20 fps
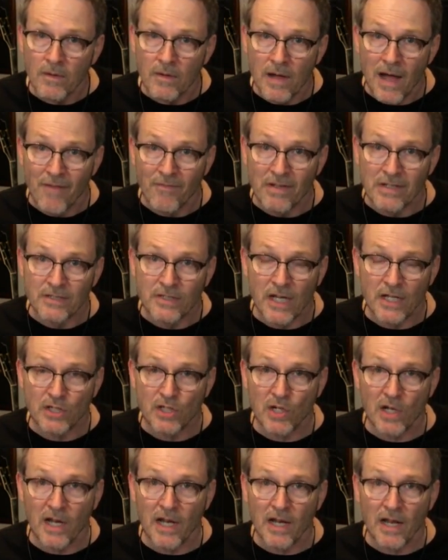I've
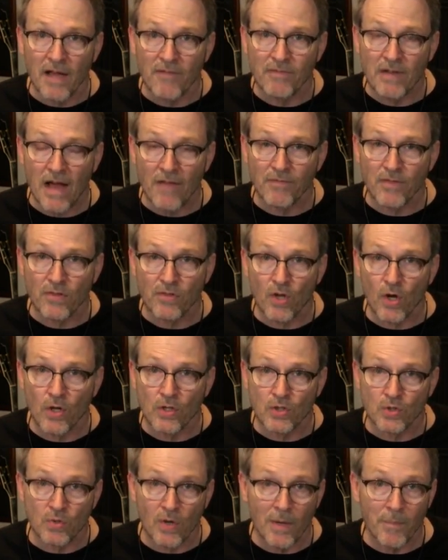intentionally left out the
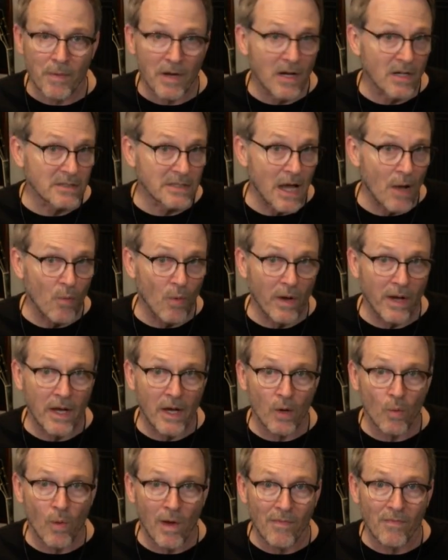third string because I want to
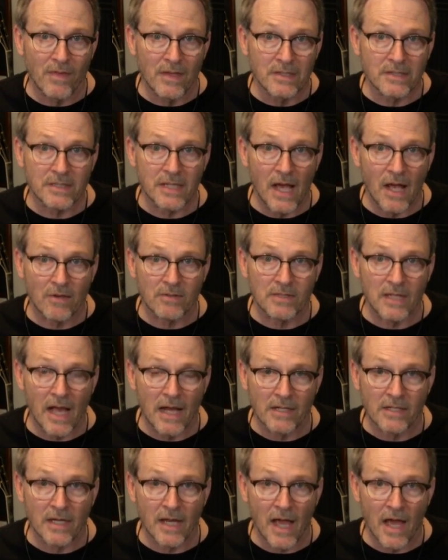hear what this sounds
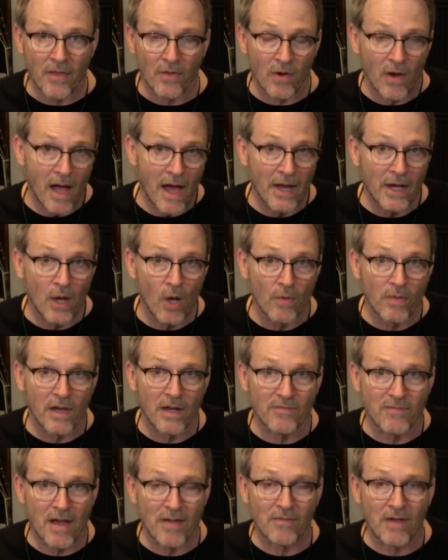like together. I know
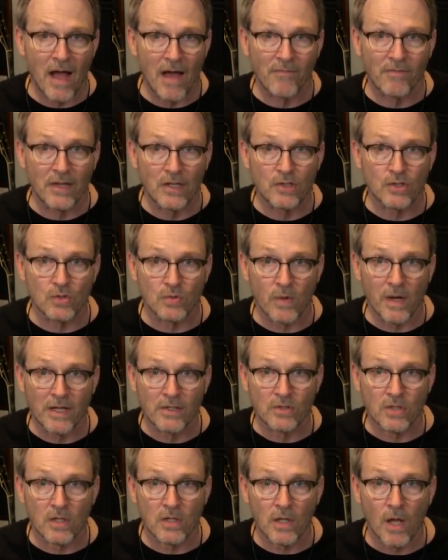that if I've got these
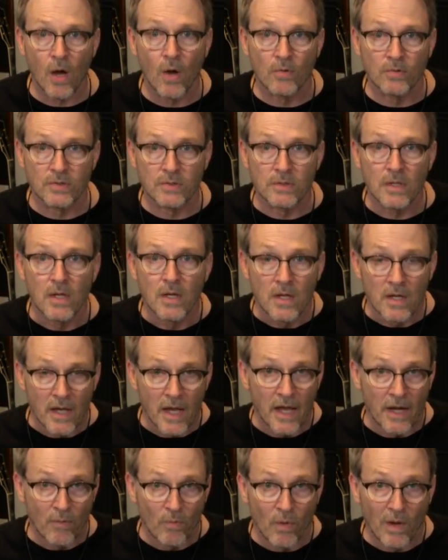strings close
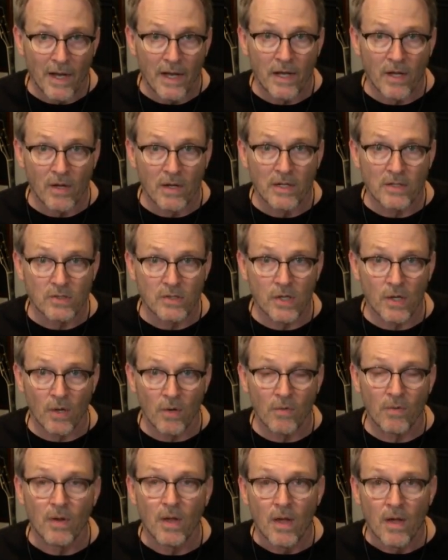and really good in
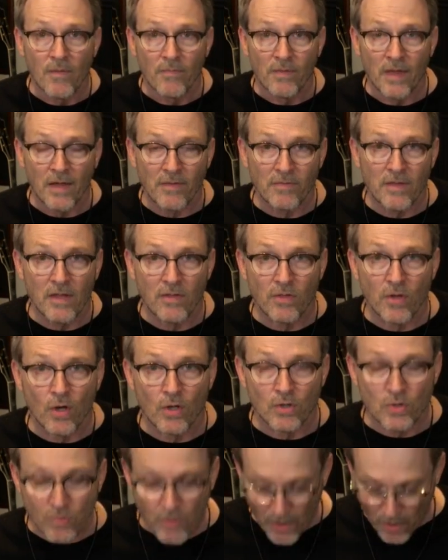tune, that the
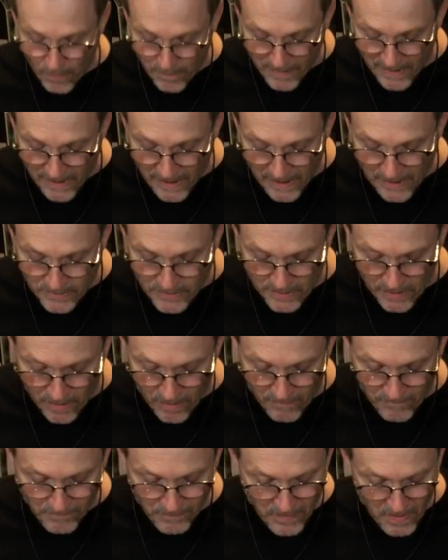third string will be
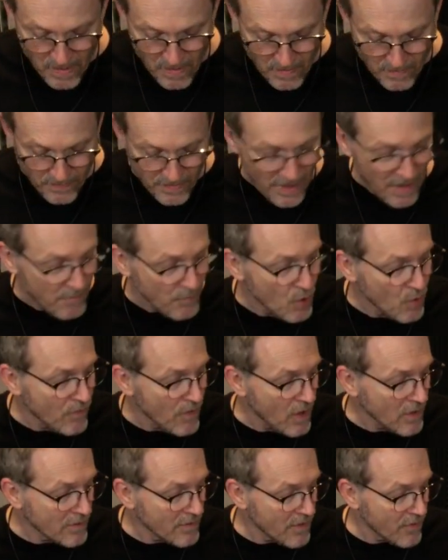easier. Then I
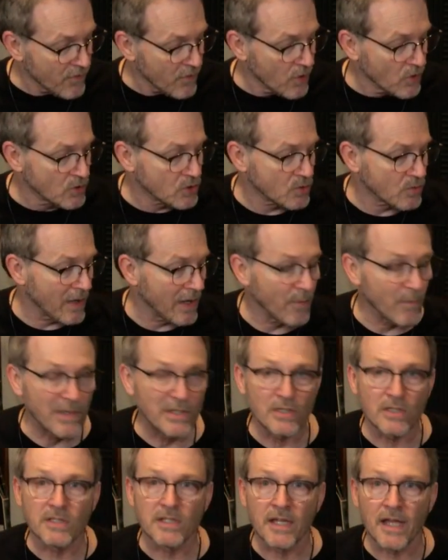move on to the third string,
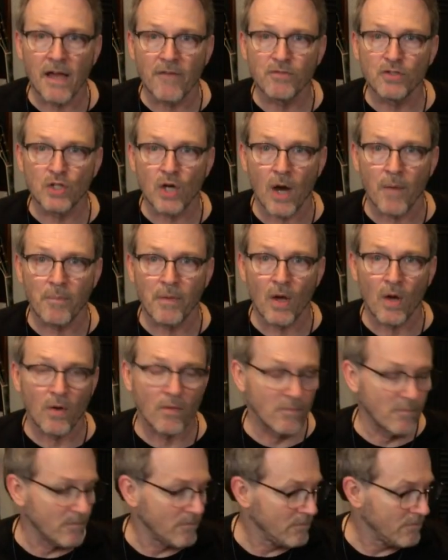which is the F sharp
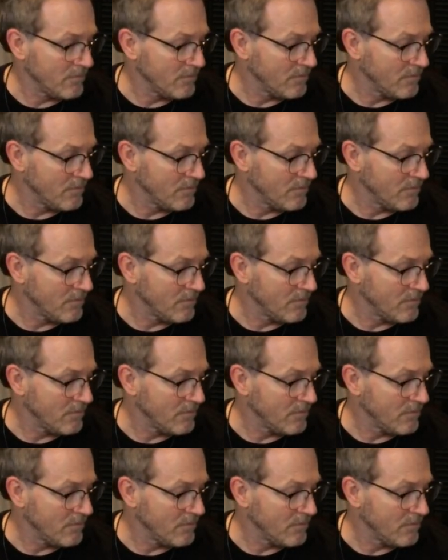note.